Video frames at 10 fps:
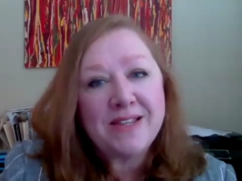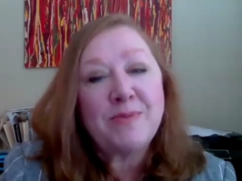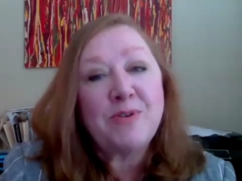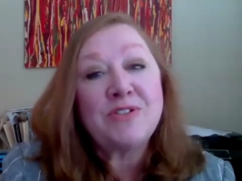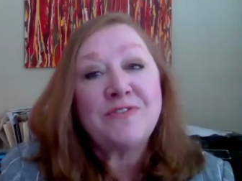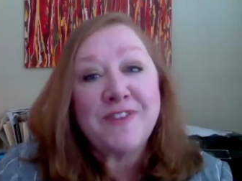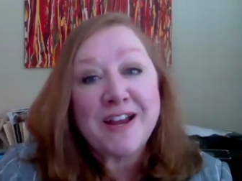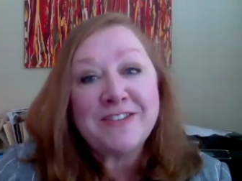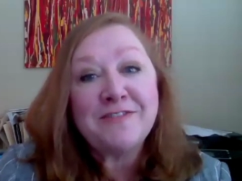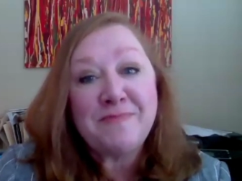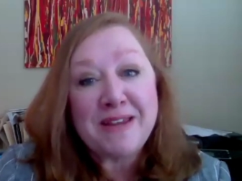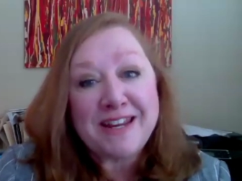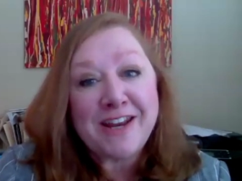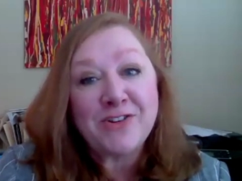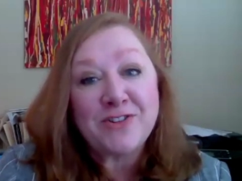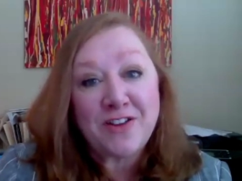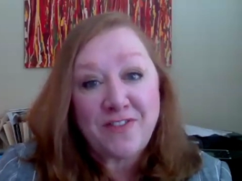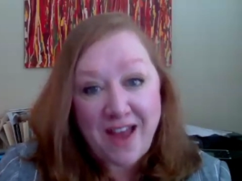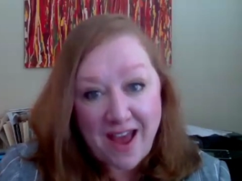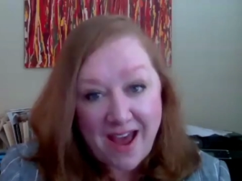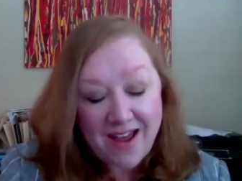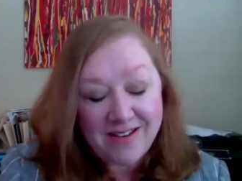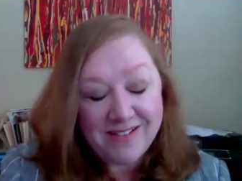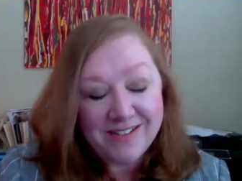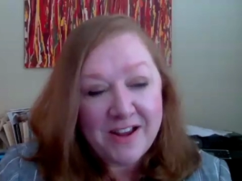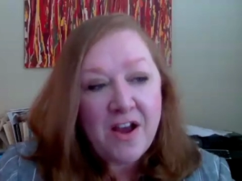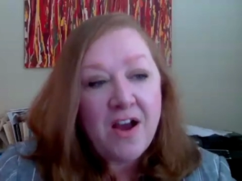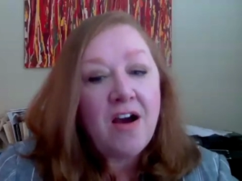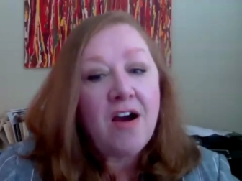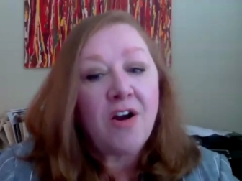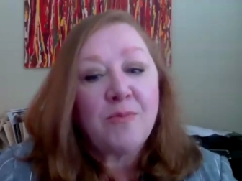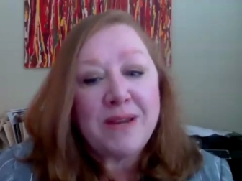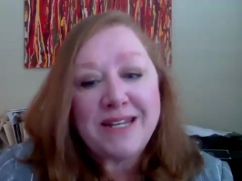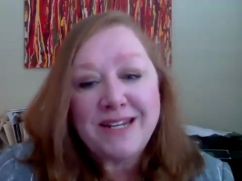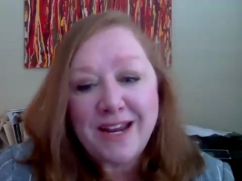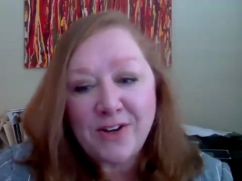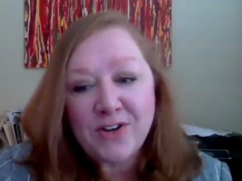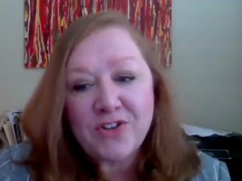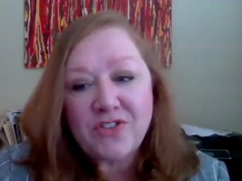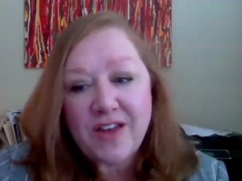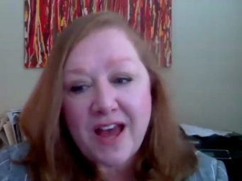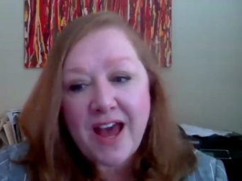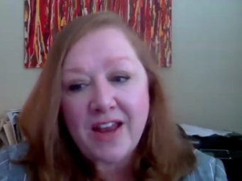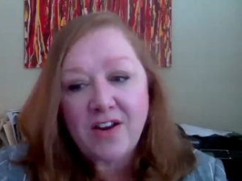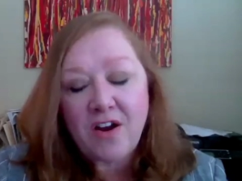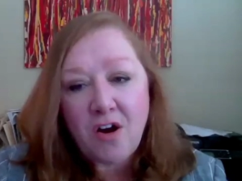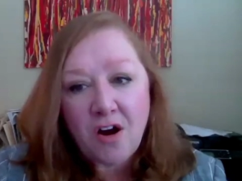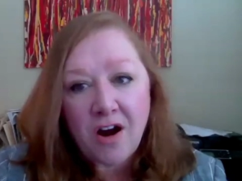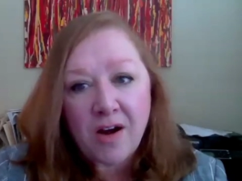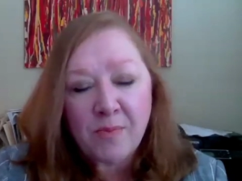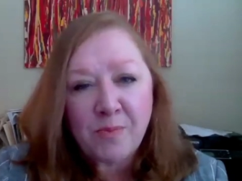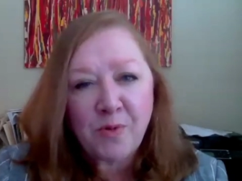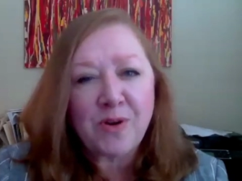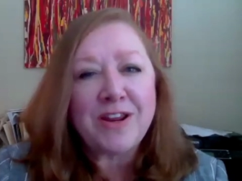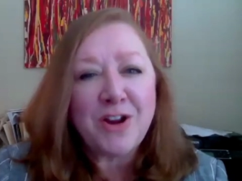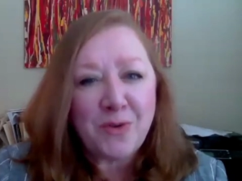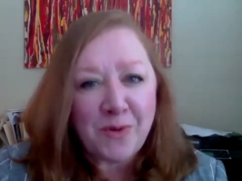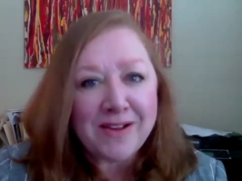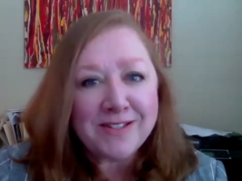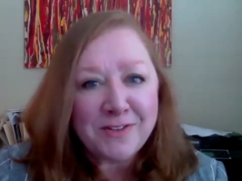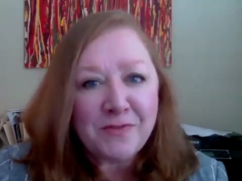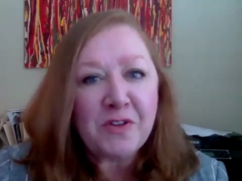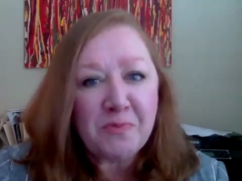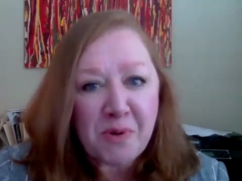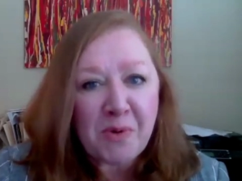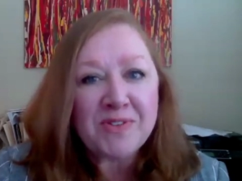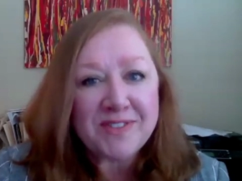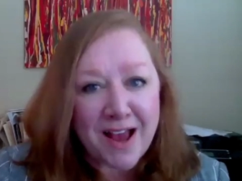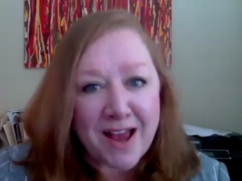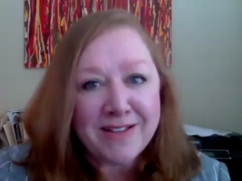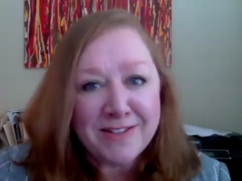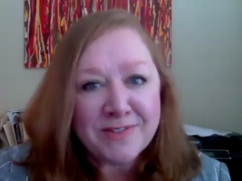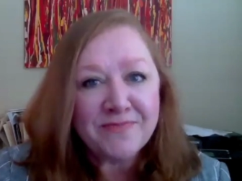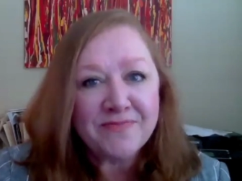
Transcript: most effective mediators I've had are mediators that are pretty aggressive with both sides